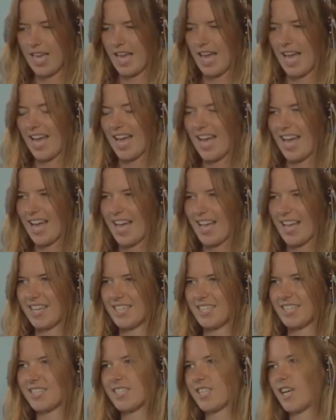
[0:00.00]

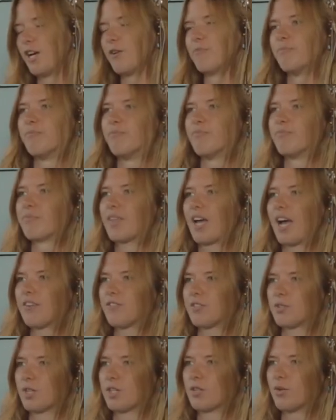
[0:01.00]
And
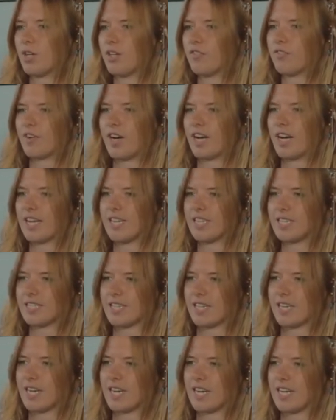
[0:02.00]
after I qualified,
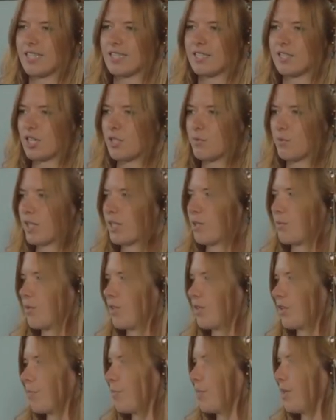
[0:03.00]
I started working
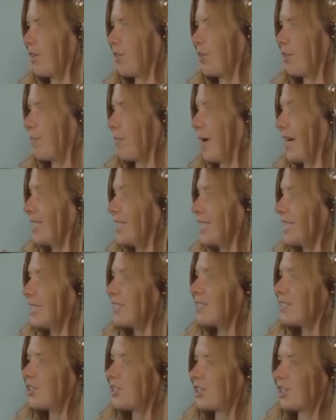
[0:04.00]
with something called the Mind
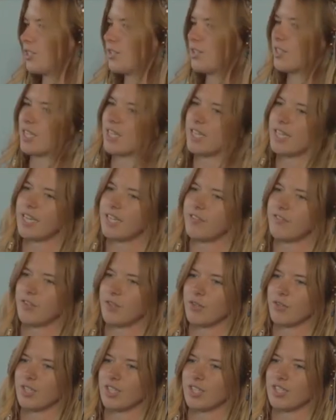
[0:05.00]
Institute, and they
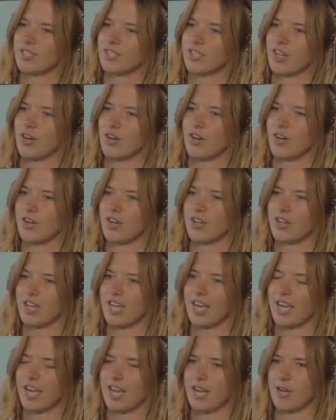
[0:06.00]
focus
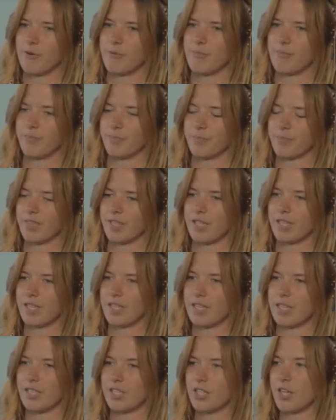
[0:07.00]
on
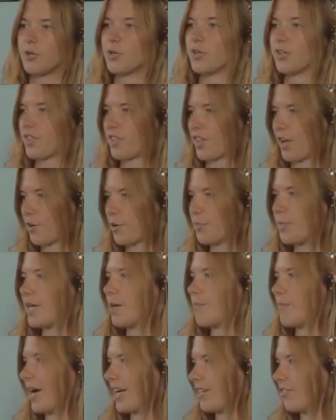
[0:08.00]
yoga therapy
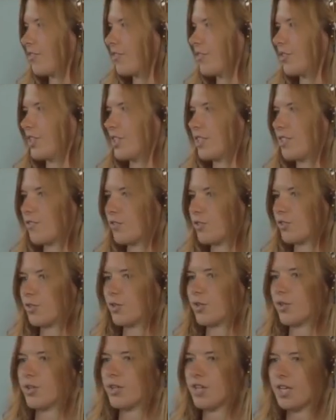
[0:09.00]
and mindfulness
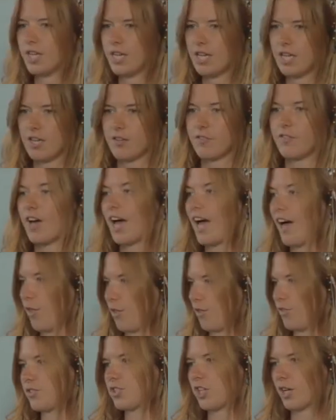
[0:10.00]
for health
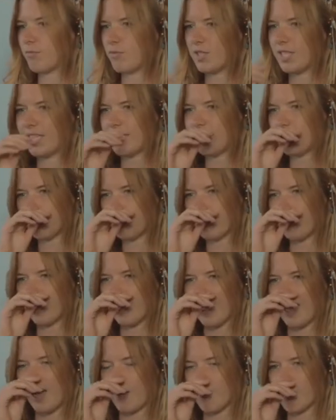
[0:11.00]
generally. But
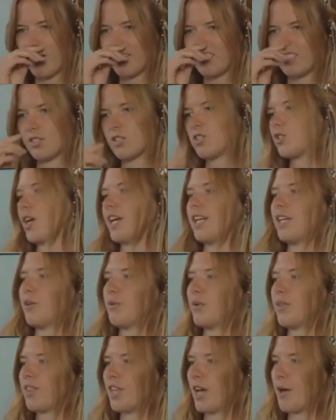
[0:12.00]
I did a training
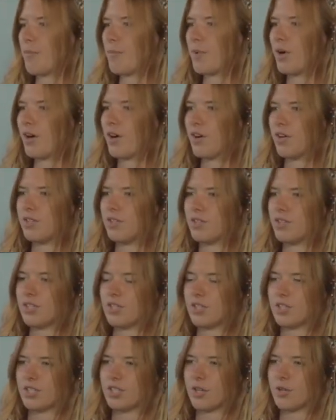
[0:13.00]
with them on
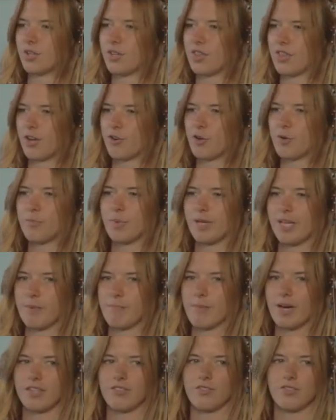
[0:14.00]
yoga therapy and
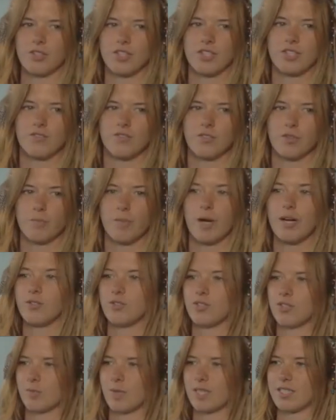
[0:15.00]
mindfulness for
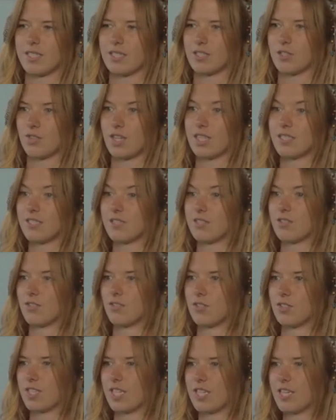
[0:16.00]
post-traumatic stress
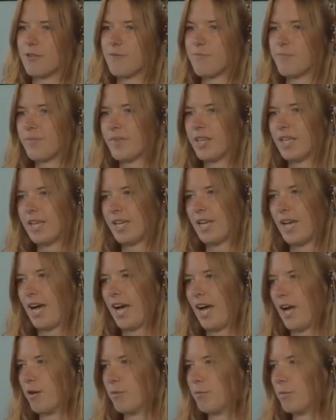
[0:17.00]
disorder,
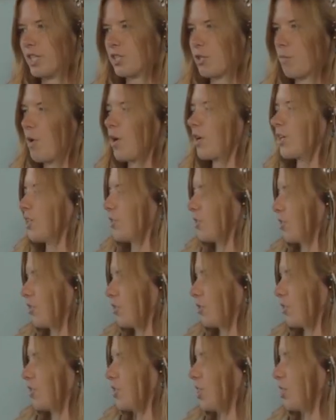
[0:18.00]
which I'm not going to touch
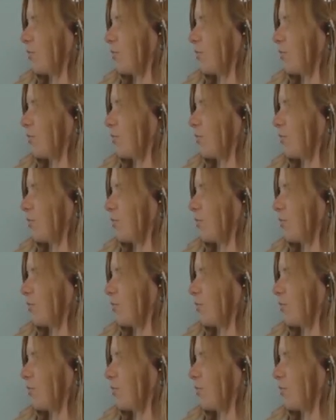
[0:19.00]
on too